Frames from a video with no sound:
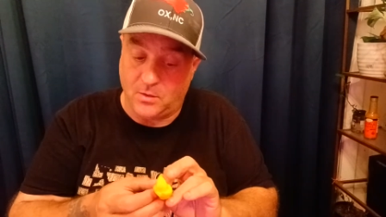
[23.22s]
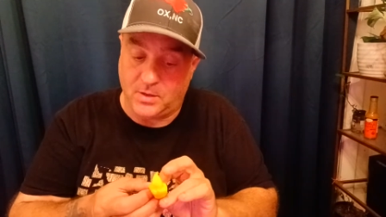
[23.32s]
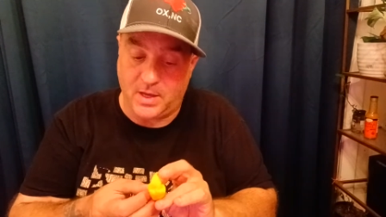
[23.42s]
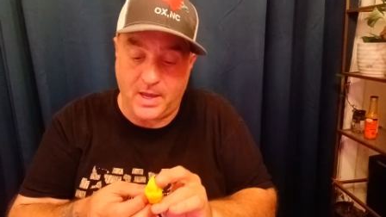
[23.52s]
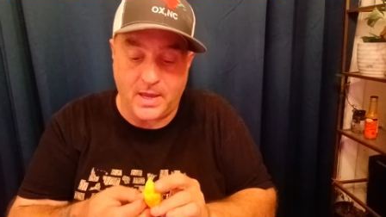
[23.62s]

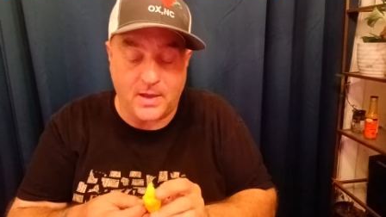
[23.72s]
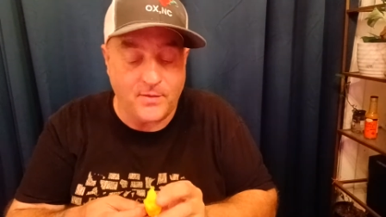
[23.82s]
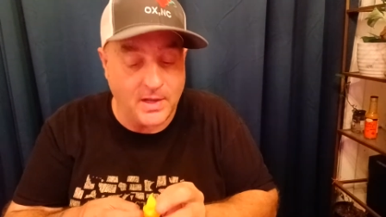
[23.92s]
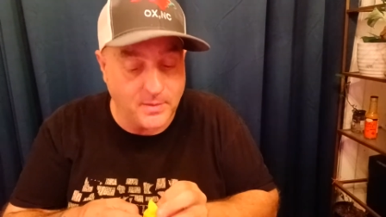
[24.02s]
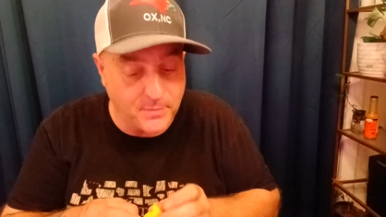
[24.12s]
Okay, I've
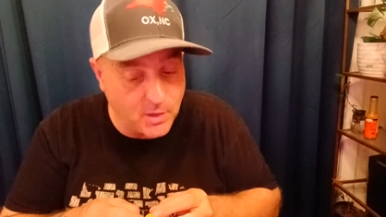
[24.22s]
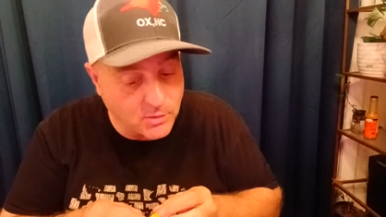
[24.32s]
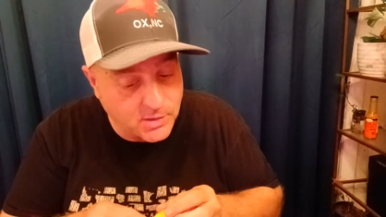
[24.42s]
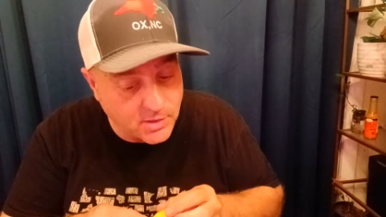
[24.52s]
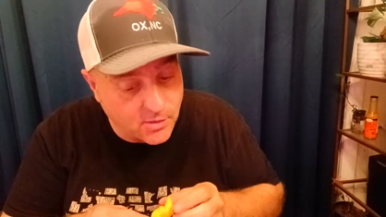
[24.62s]
had the
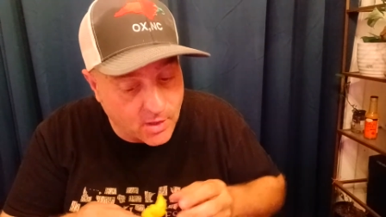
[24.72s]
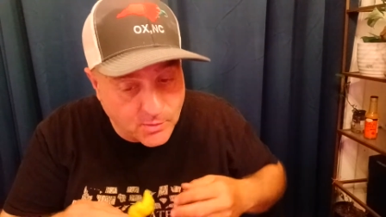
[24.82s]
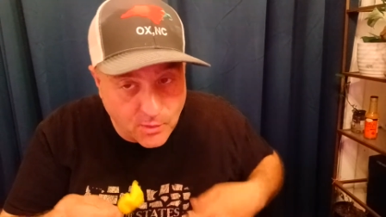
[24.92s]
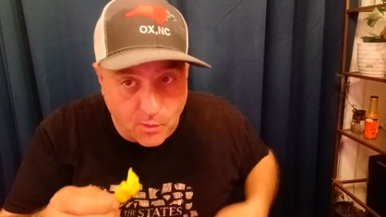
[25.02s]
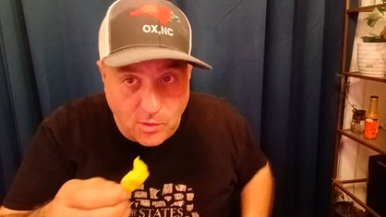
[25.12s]
BOC cross
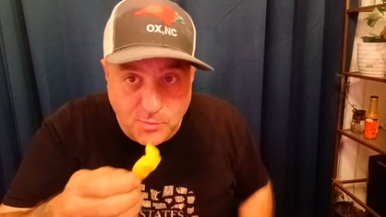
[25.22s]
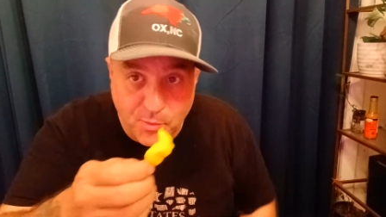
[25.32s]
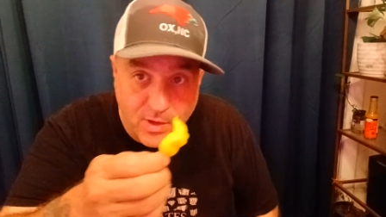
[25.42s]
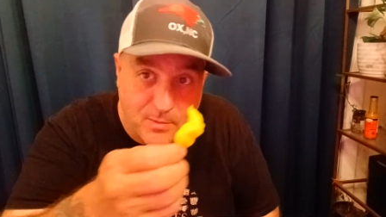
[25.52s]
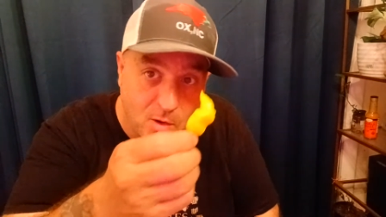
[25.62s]
with the Orange
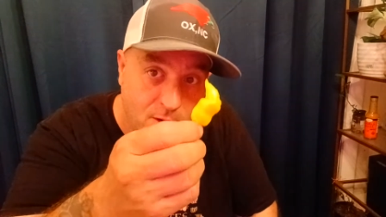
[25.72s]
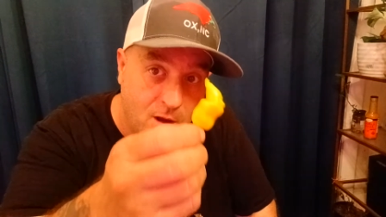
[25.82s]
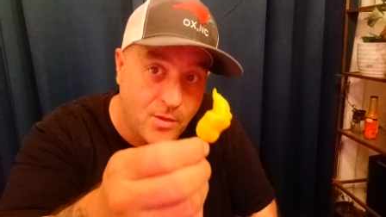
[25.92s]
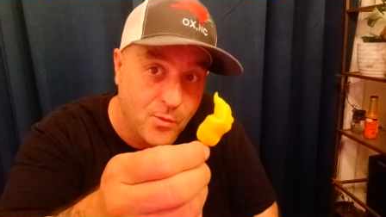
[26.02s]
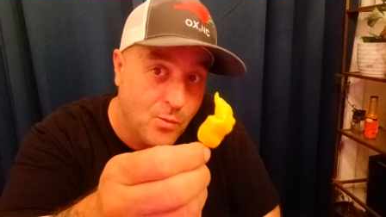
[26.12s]
Primo and
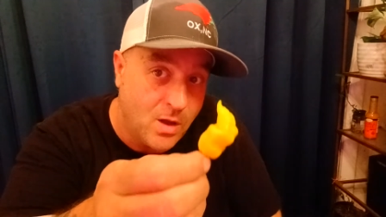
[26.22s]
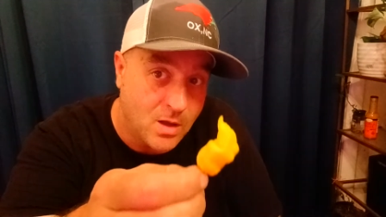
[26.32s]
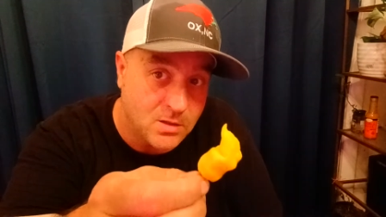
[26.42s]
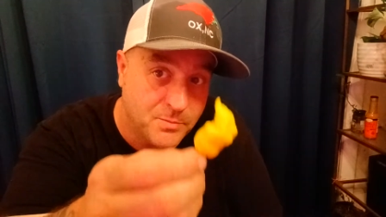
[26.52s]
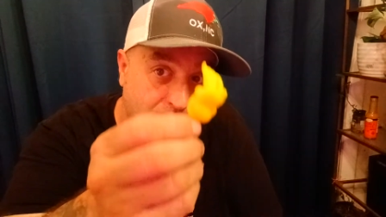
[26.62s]
other
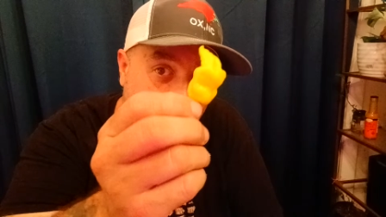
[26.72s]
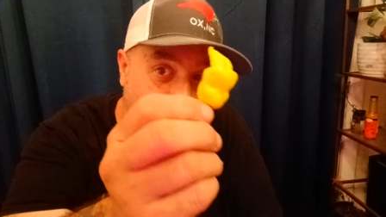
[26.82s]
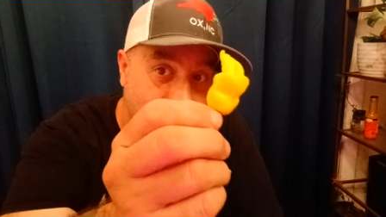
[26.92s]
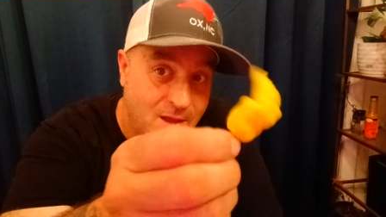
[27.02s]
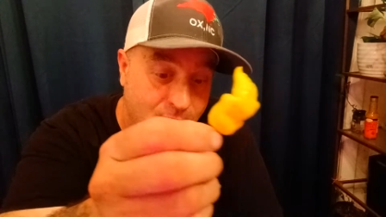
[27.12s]
ones, but
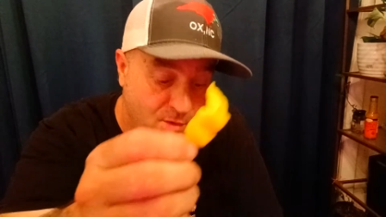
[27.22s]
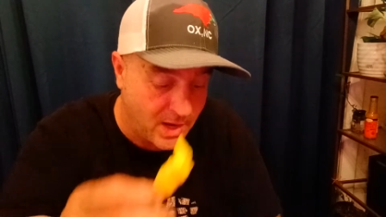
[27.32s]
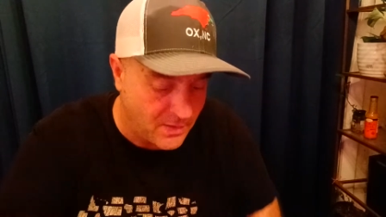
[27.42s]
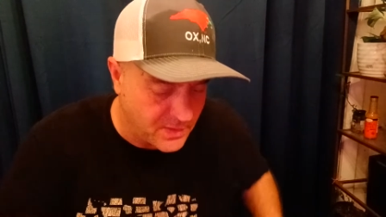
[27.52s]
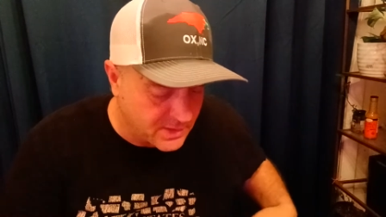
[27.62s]
I've never
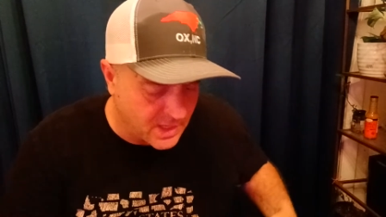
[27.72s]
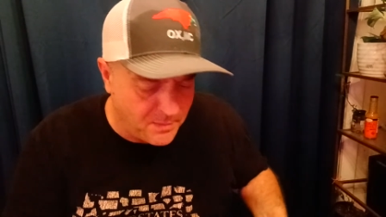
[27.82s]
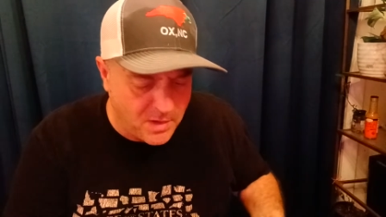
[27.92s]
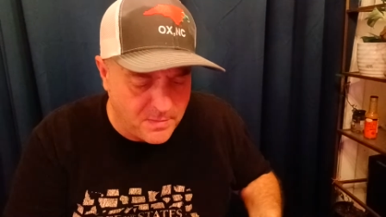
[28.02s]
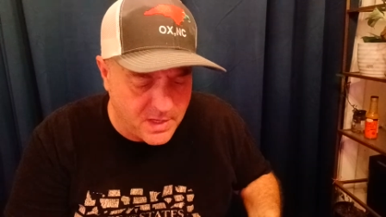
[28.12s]
had this. And
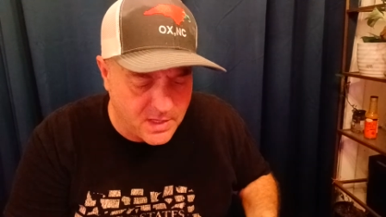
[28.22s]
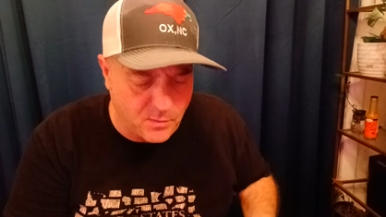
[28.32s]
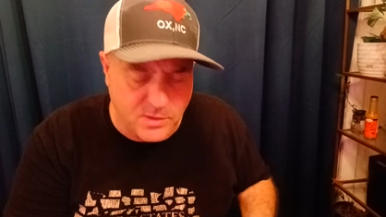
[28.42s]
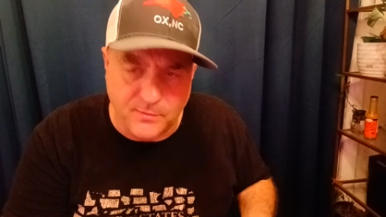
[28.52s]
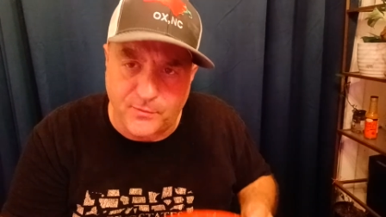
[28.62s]
I'm going to be eating it
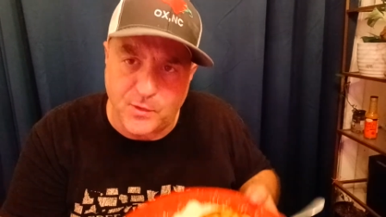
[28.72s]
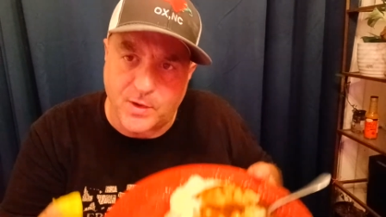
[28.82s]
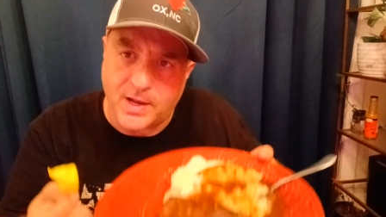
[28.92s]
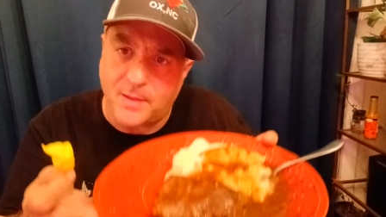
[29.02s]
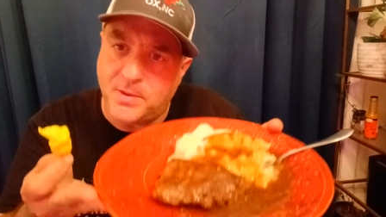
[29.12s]
with some food.
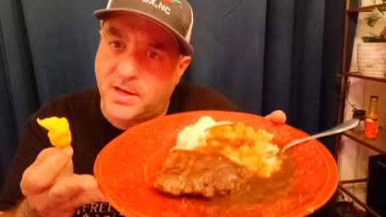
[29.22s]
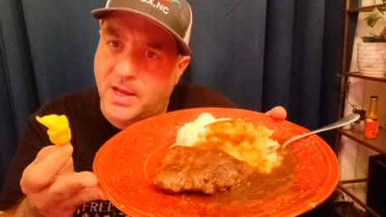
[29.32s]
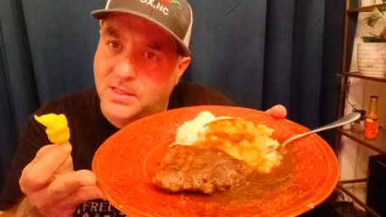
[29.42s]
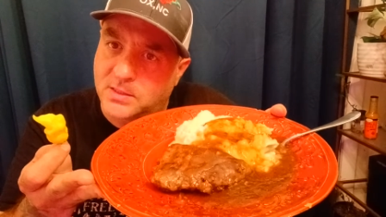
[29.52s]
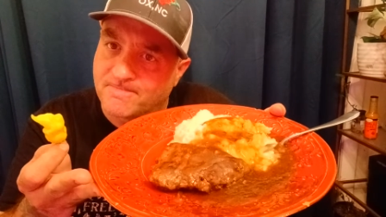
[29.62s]
I got me a
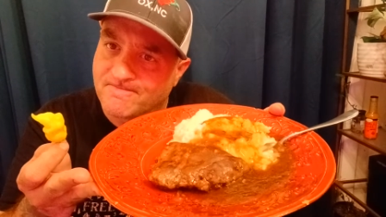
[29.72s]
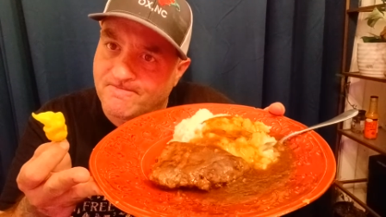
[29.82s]
nice